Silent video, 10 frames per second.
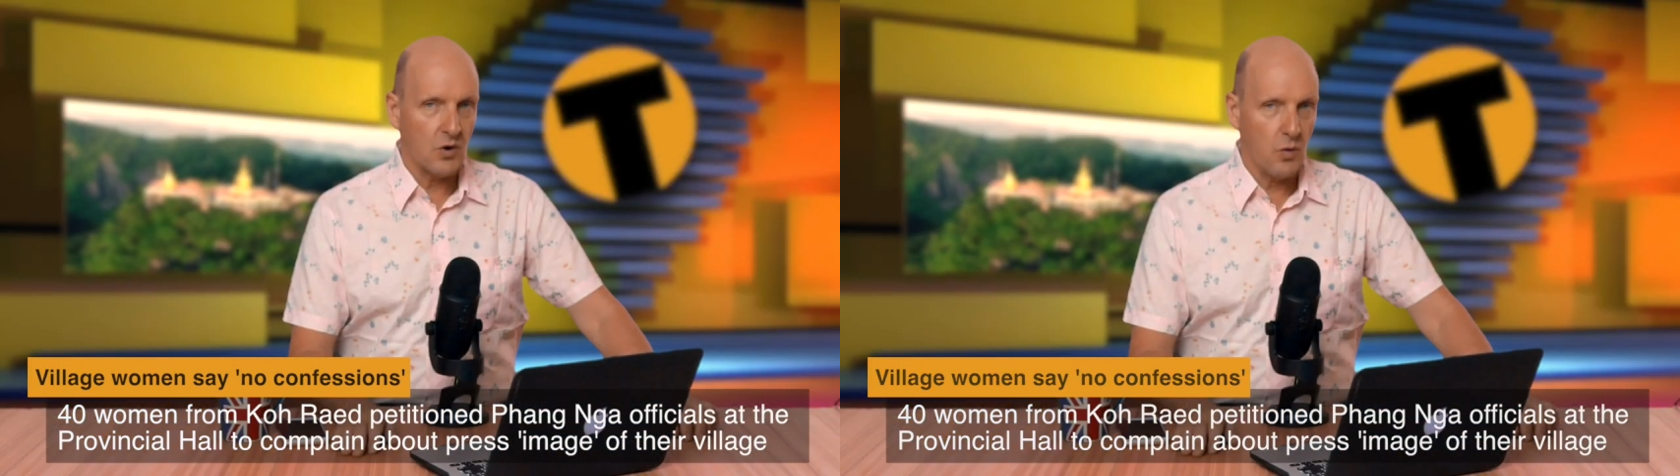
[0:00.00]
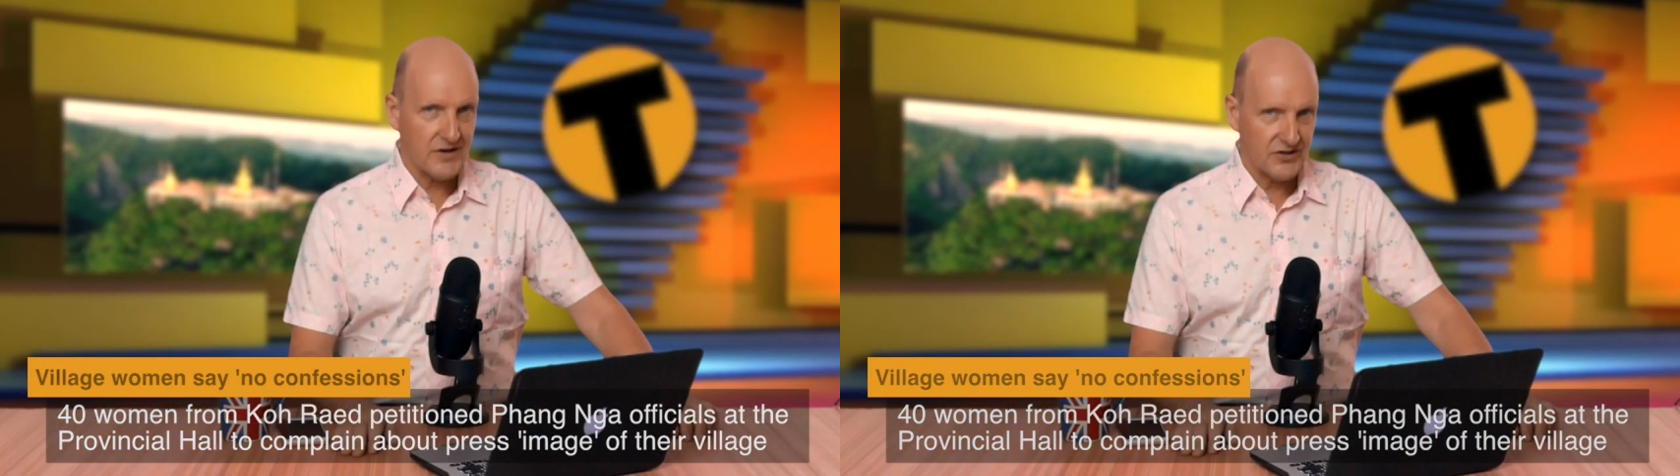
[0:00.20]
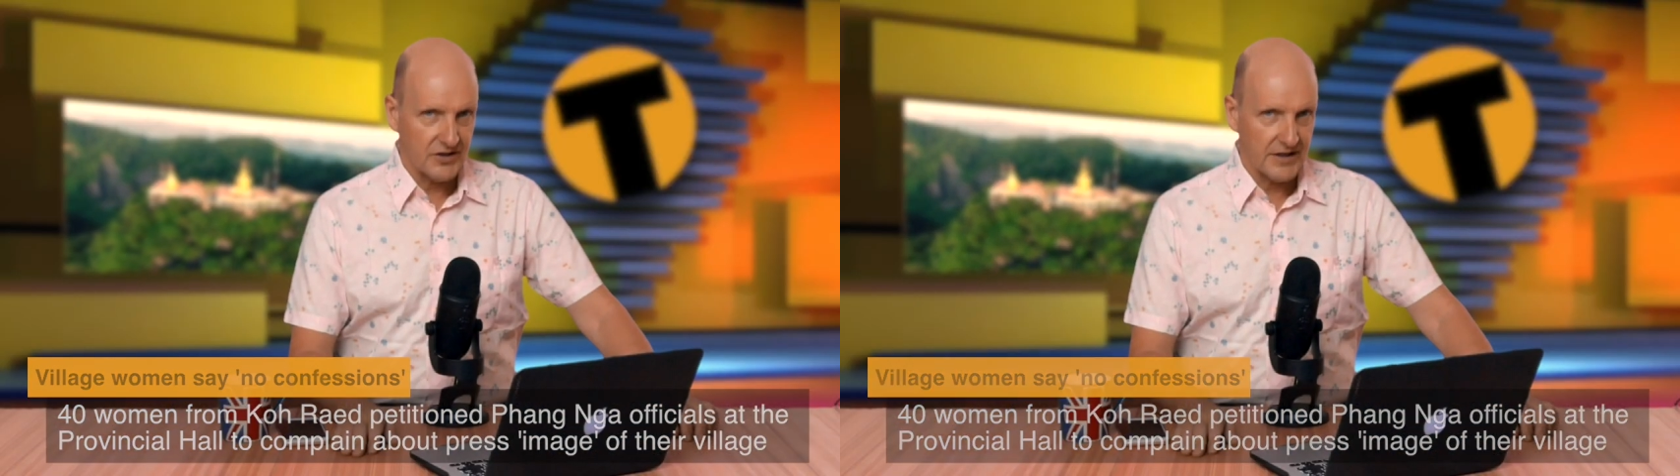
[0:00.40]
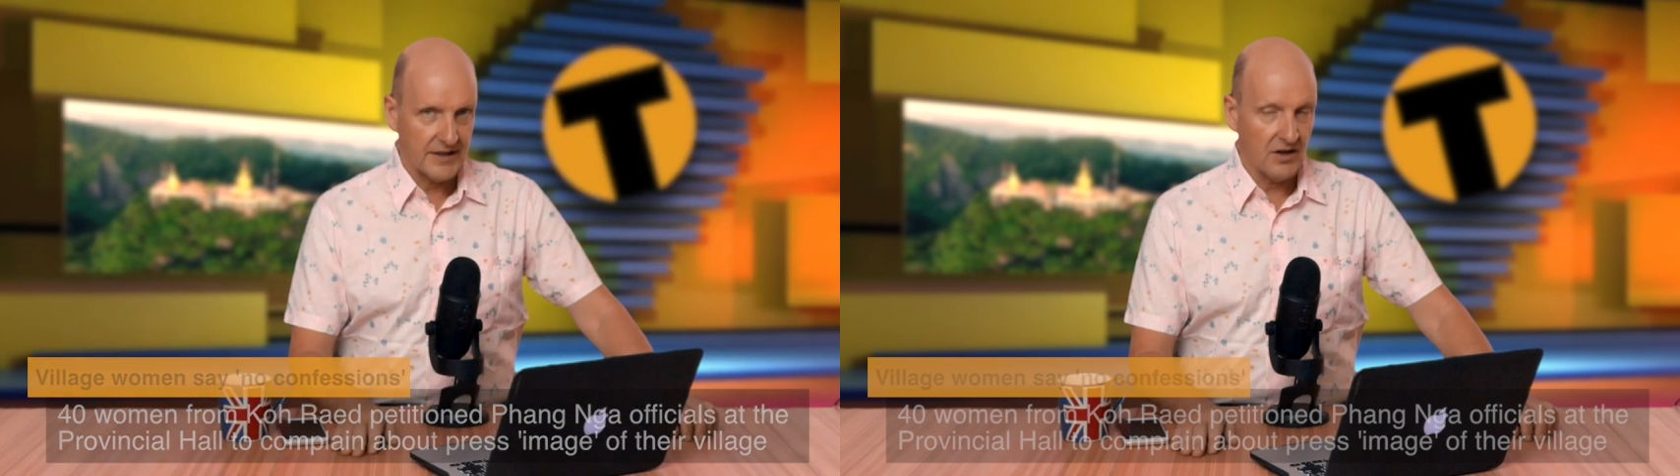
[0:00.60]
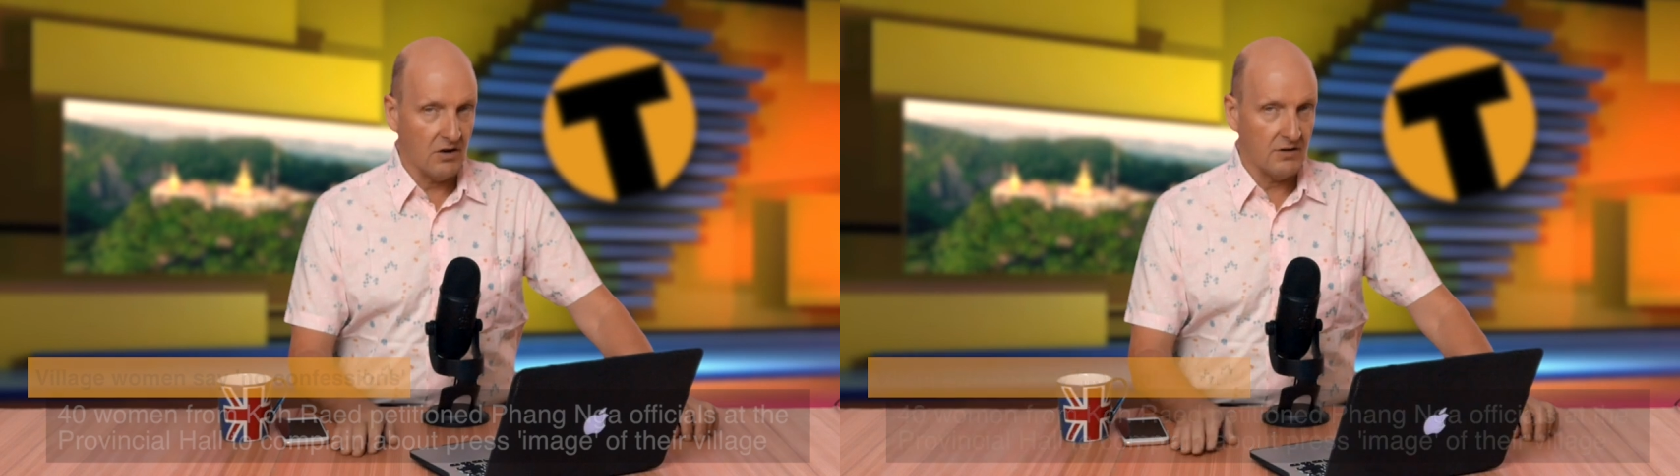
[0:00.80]

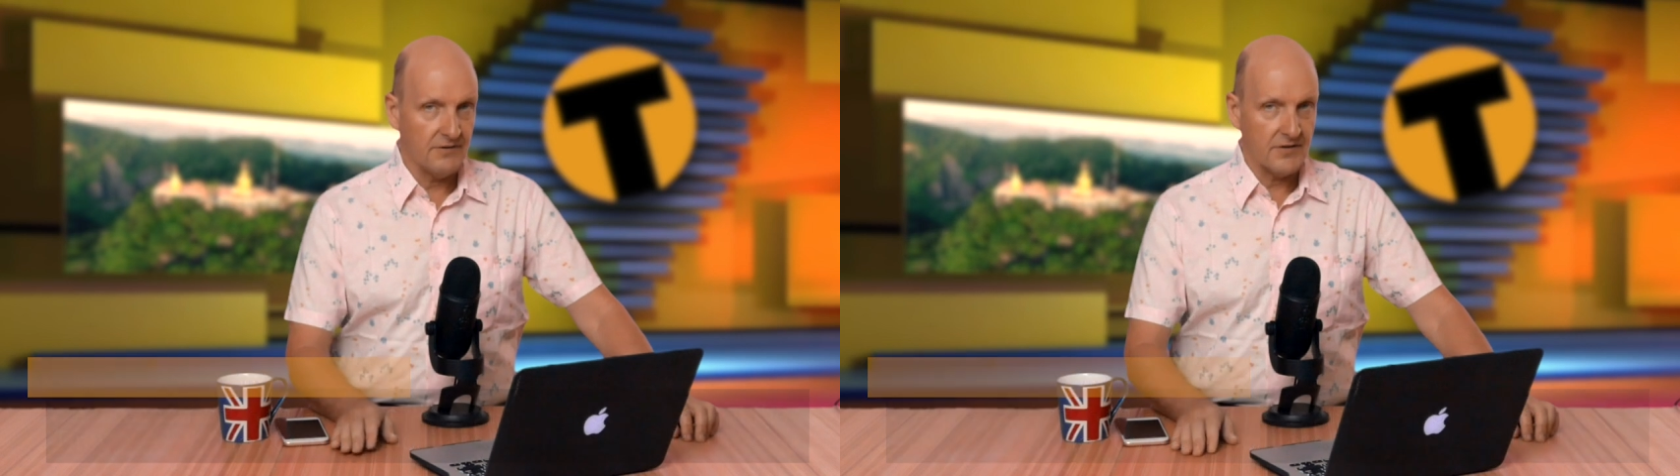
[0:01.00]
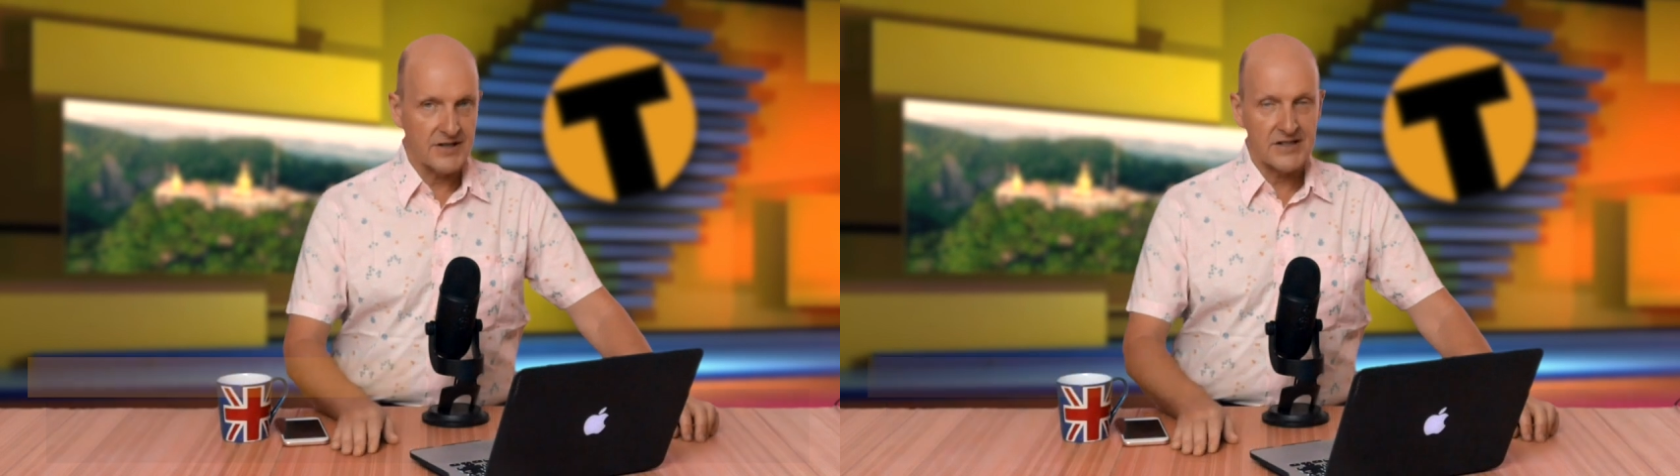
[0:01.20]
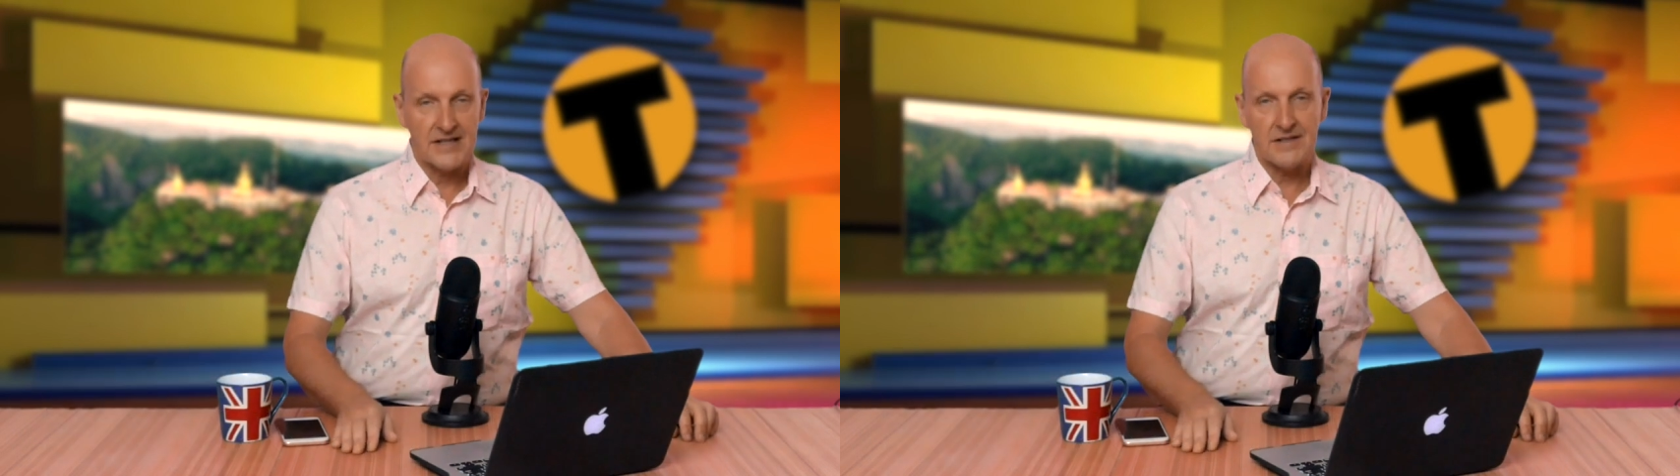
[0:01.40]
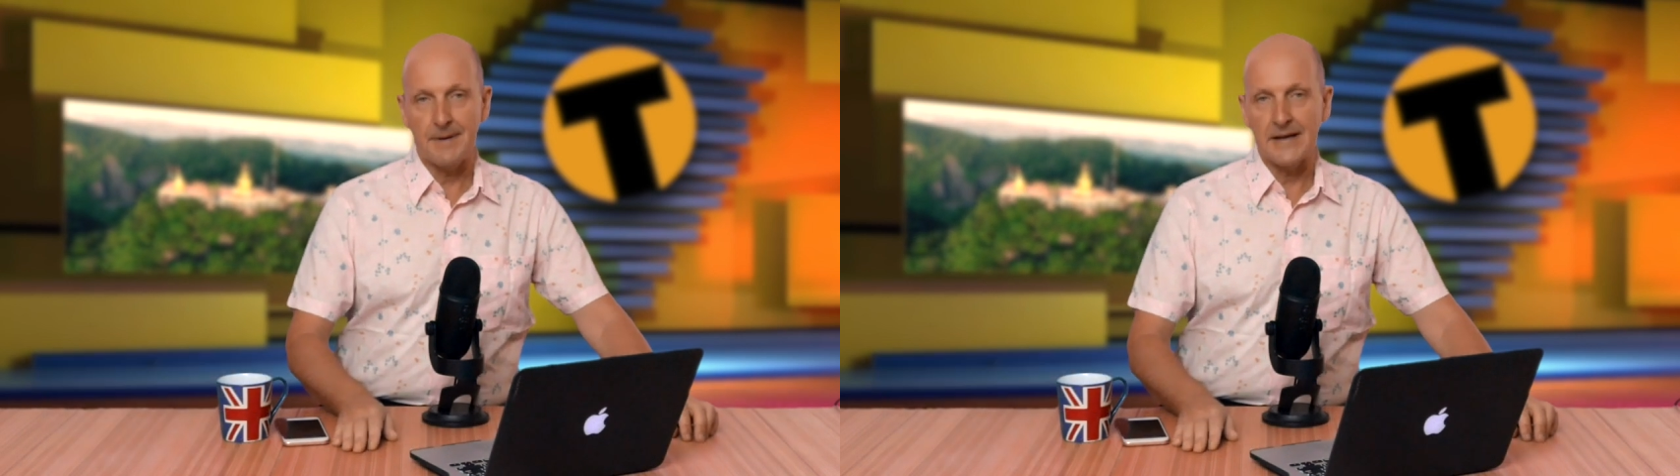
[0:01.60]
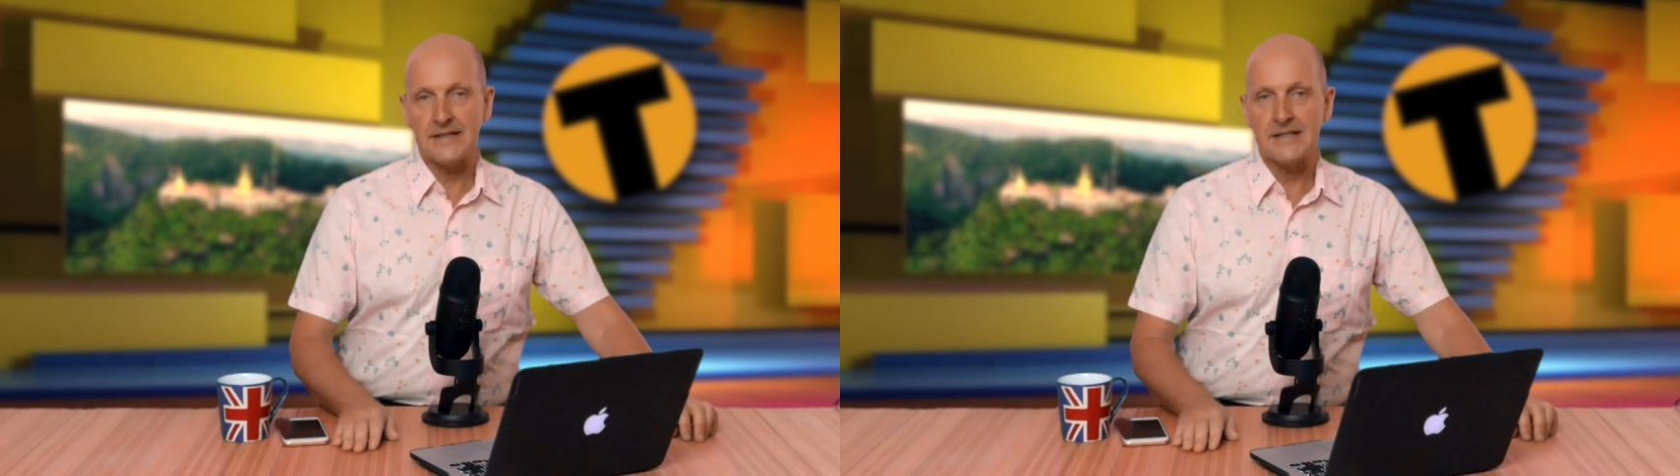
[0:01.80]
questioning of the
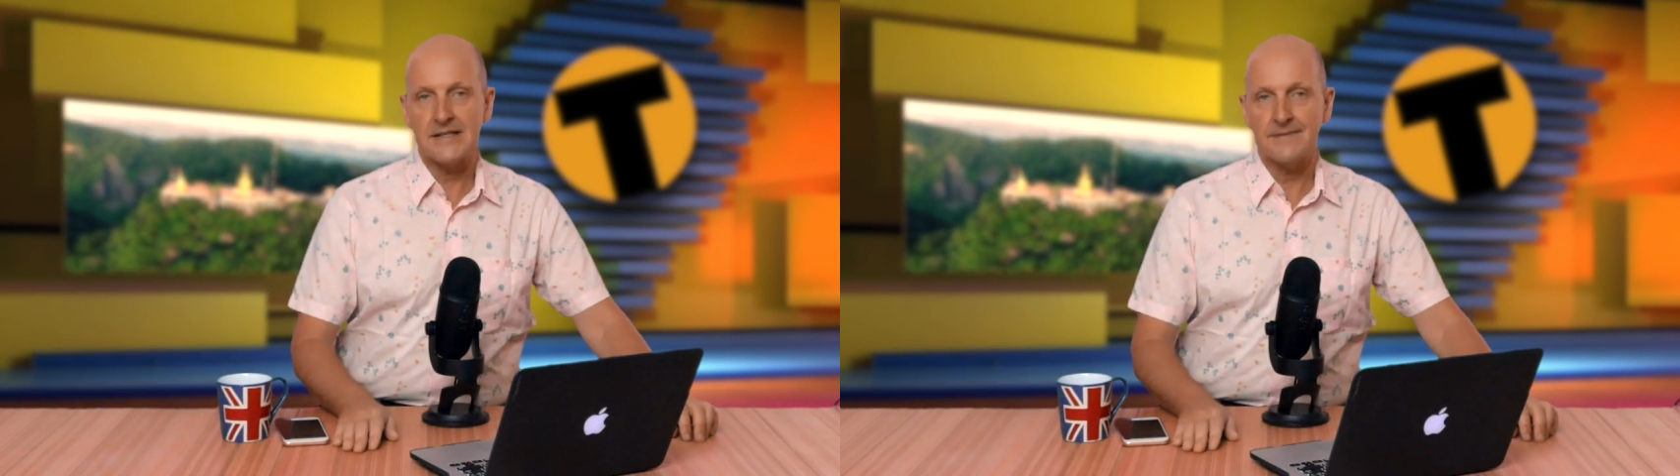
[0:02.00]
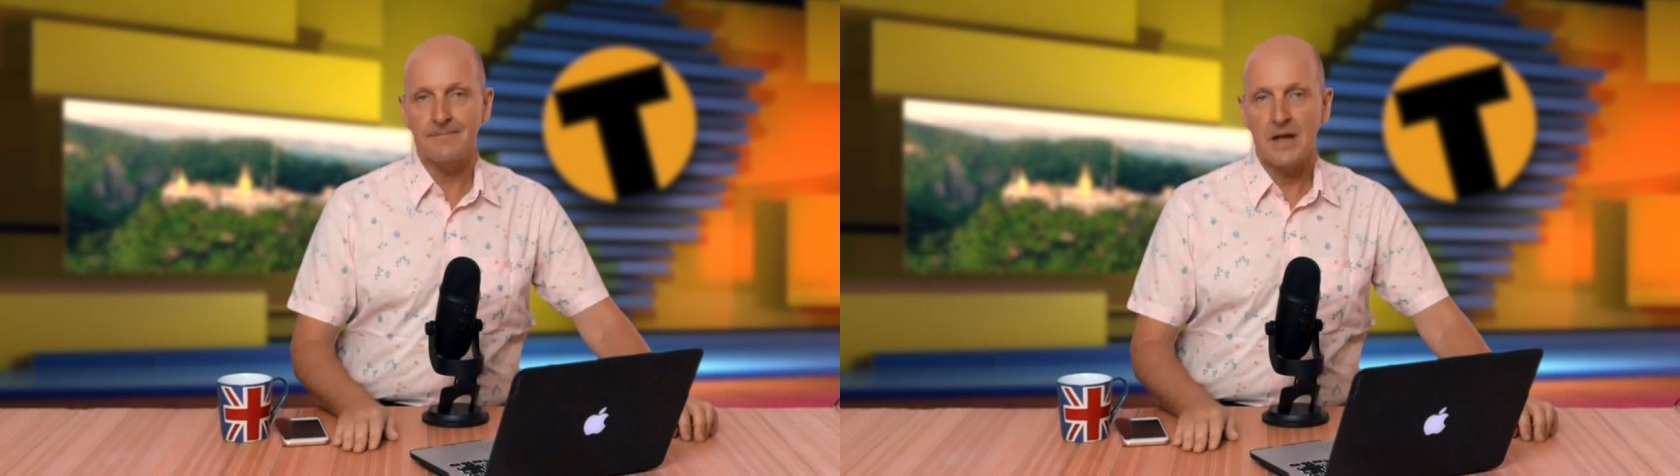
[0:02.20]
suspects.